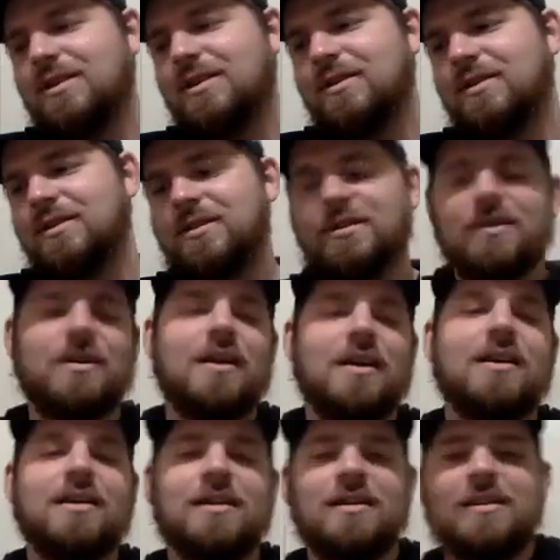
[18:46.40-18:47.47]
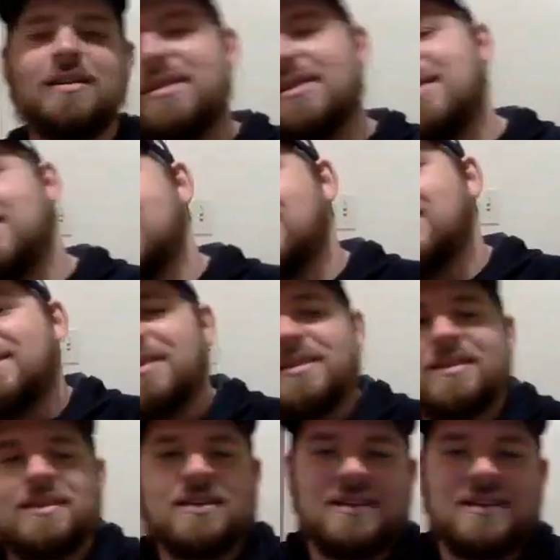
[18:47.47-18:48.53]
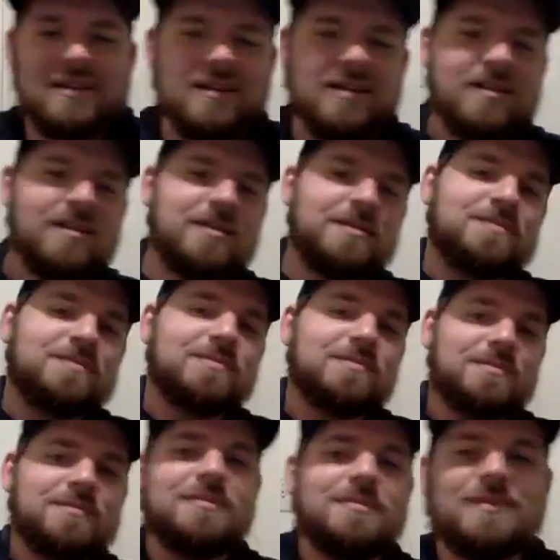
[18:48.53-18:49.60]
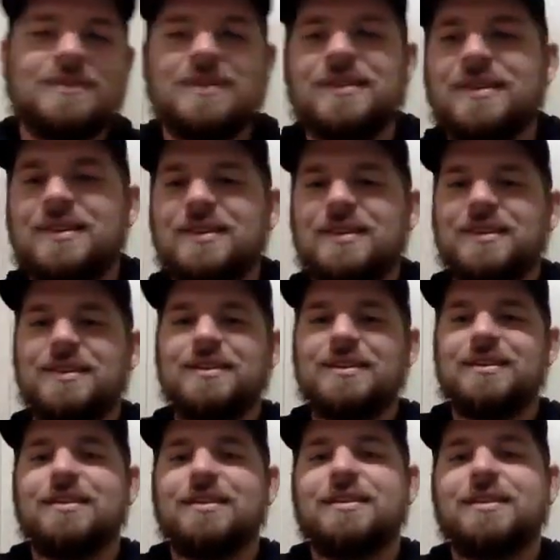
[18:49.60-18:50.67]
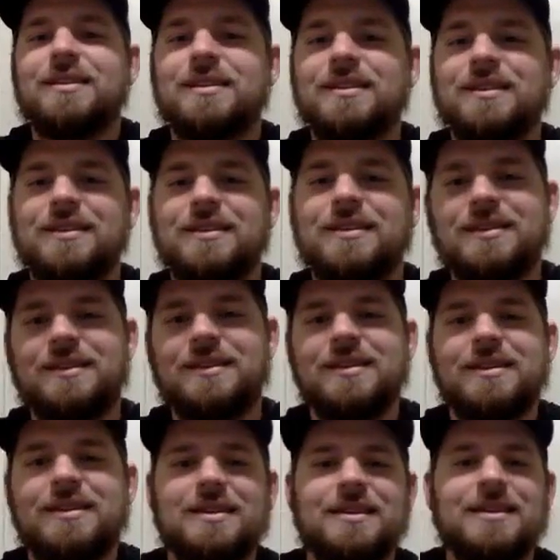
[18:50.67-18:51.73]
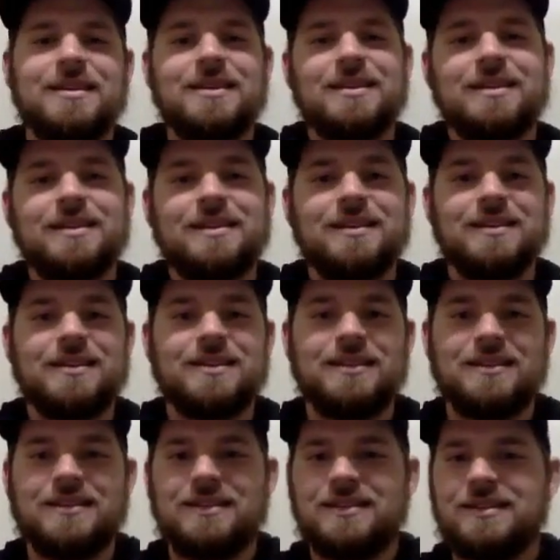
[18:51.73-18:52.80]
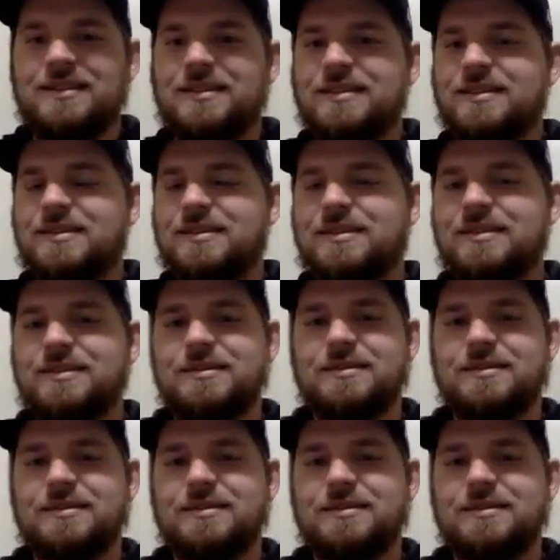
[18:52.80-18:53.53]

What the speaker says: [no speech]